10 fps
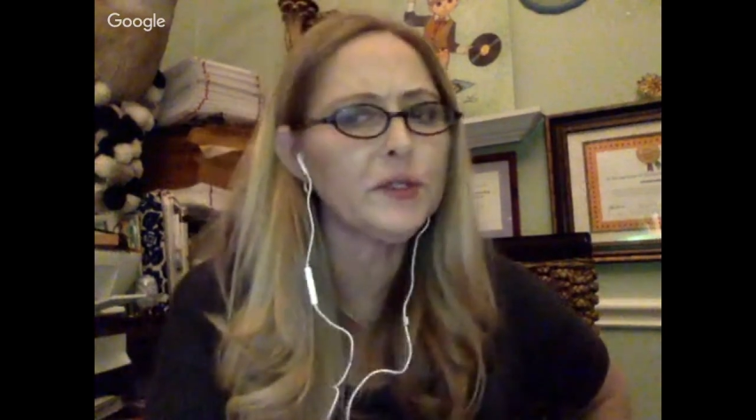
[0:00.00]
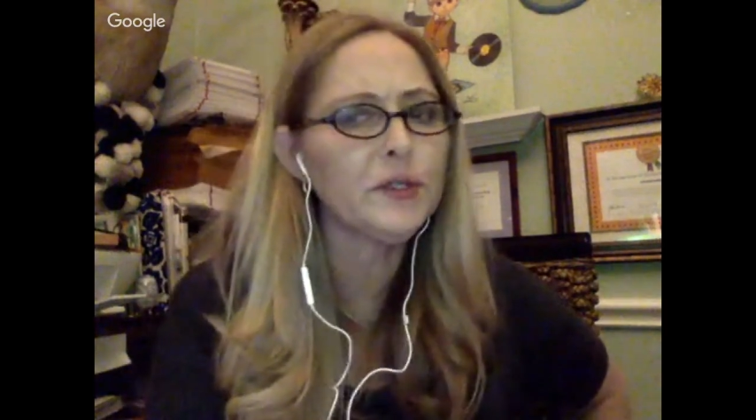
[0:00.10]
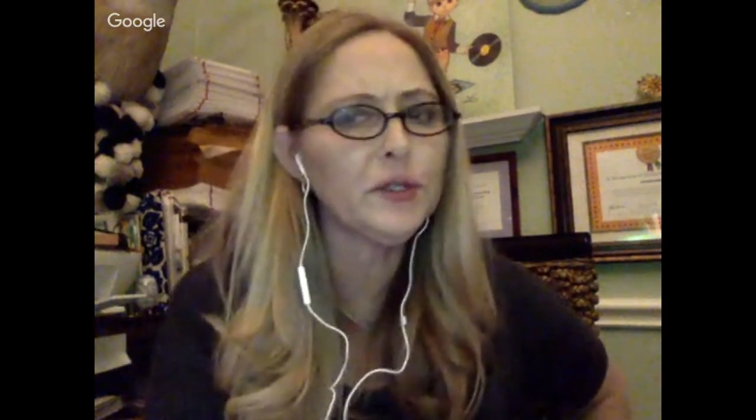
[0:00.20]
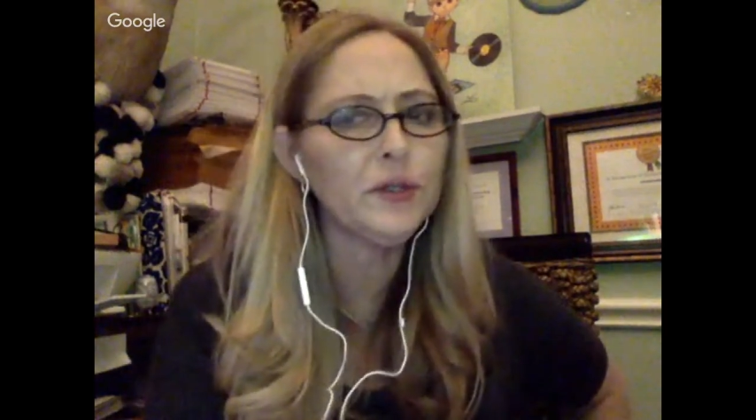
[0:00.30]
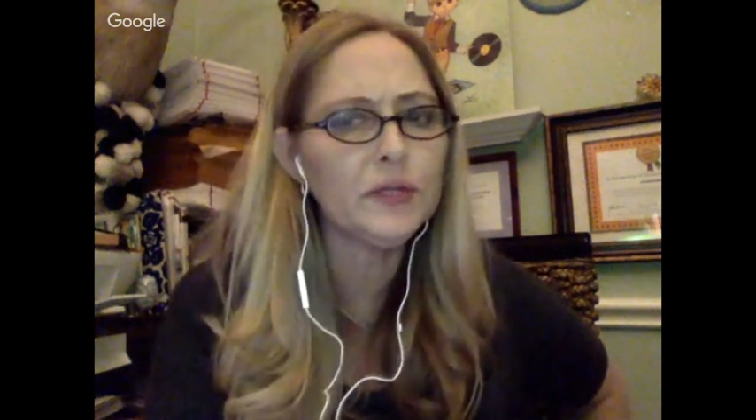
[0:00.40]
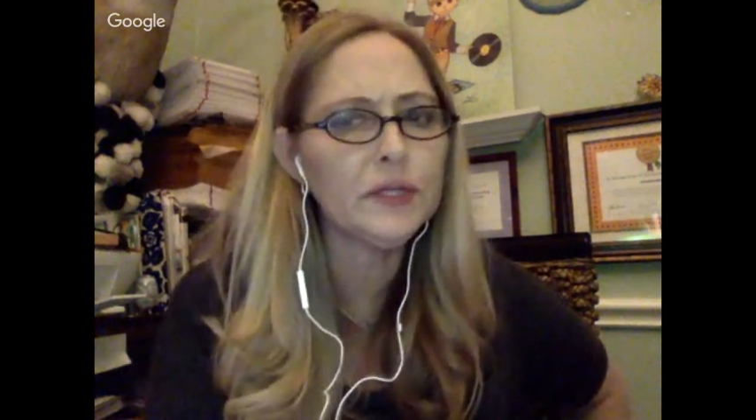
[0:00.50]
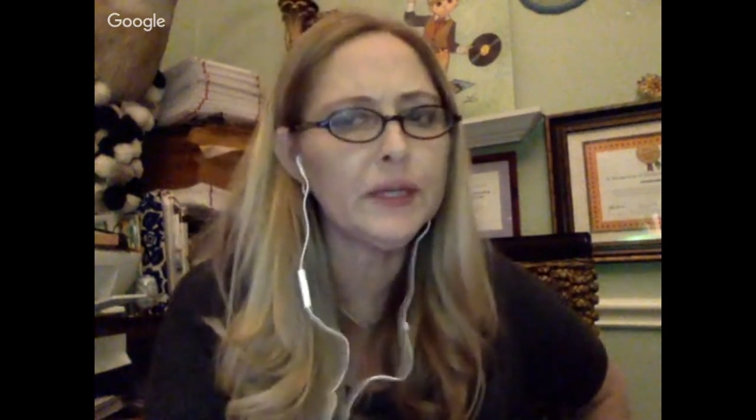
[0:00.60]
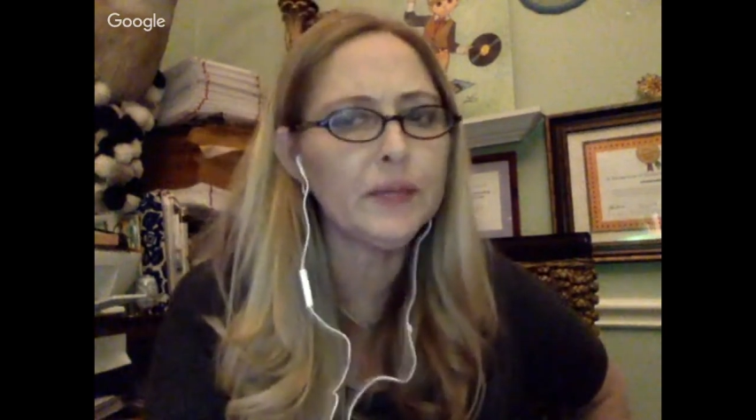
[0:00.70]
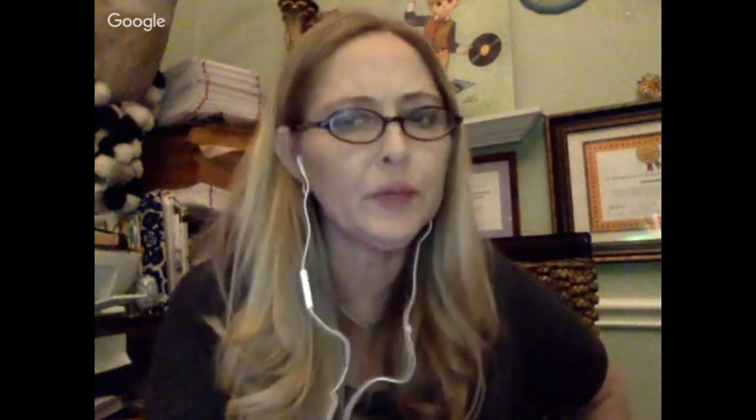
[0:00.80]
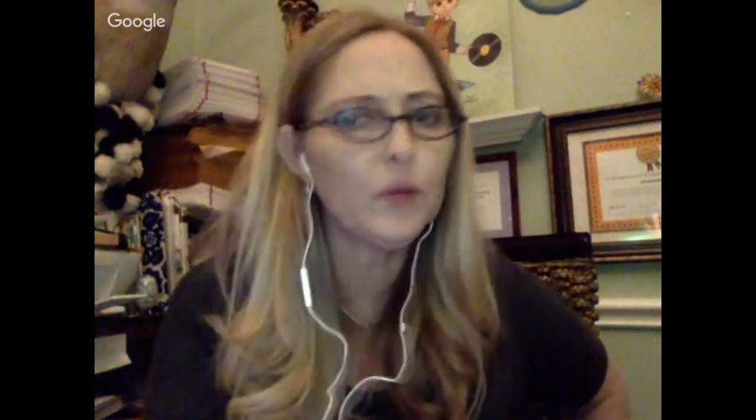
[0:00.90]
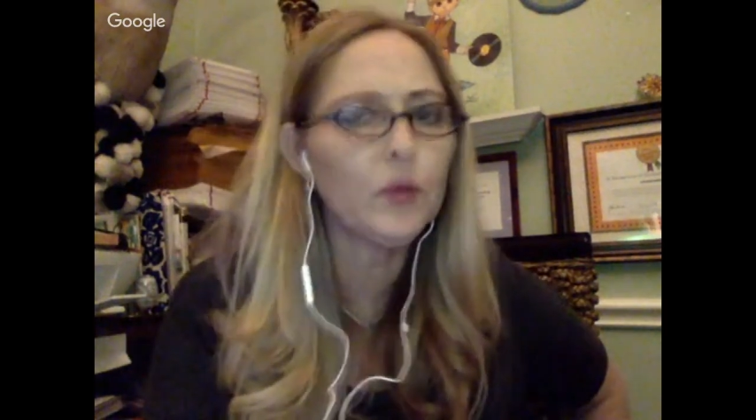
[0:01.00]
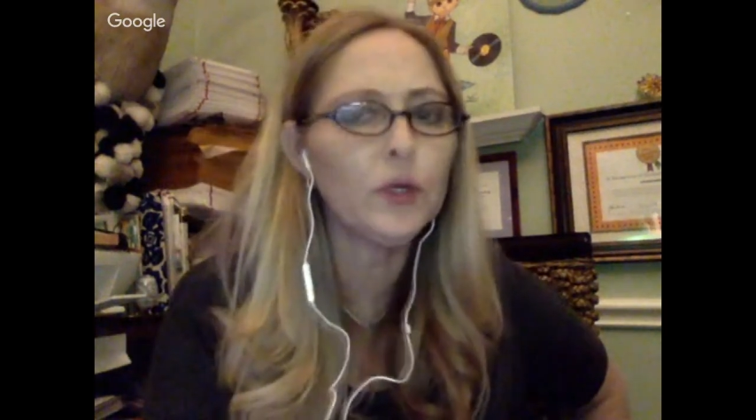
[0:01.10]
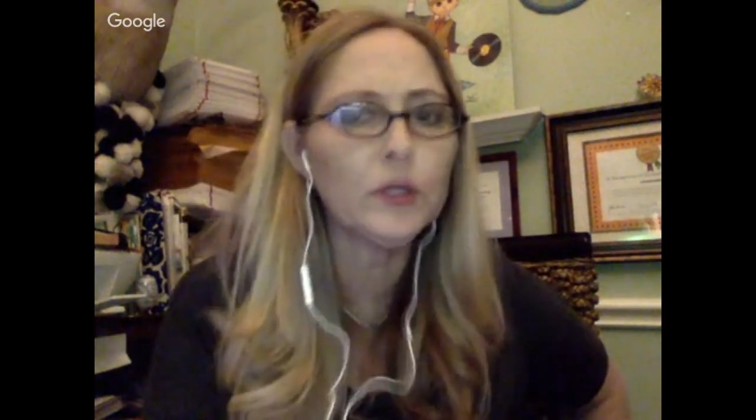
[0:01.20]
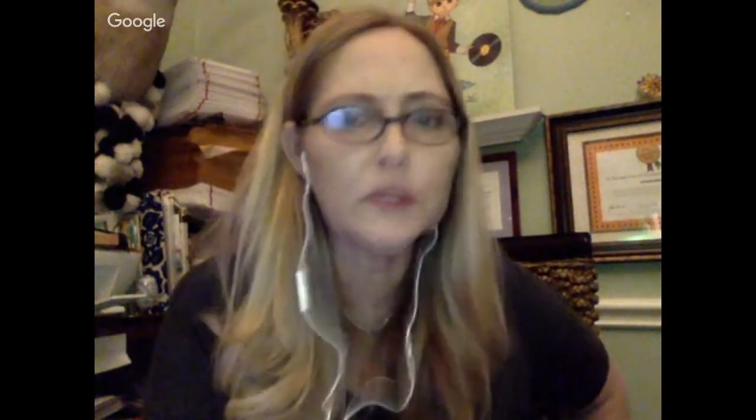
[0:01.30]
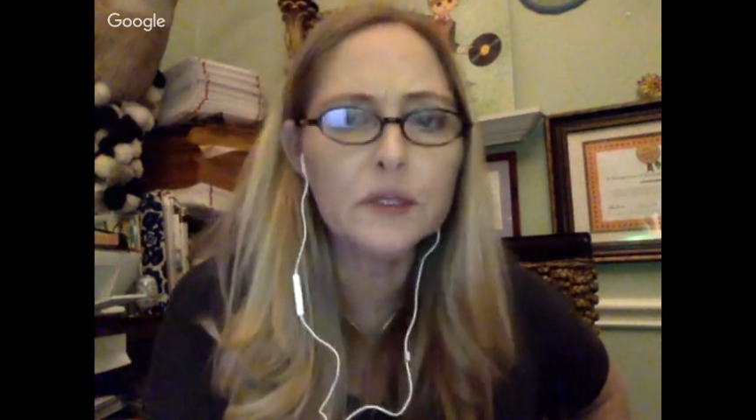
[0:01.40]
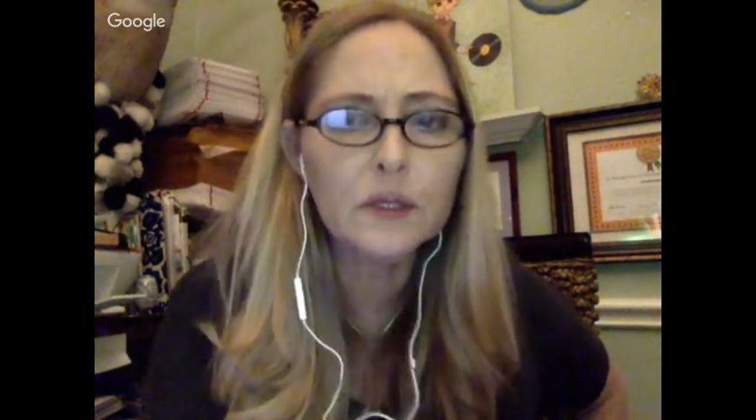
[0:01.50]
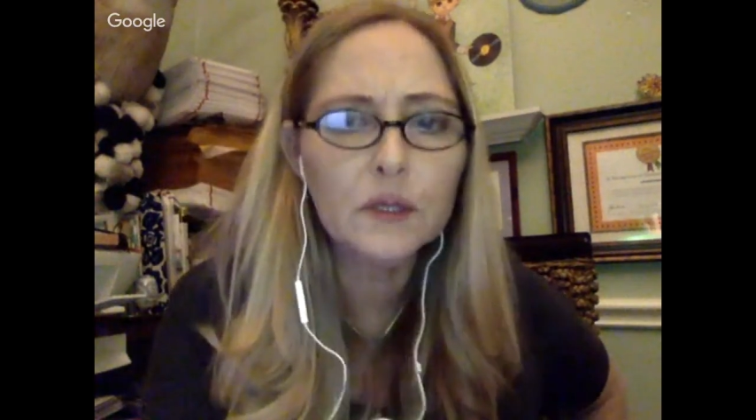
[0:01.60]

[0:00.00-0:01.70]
two separate words.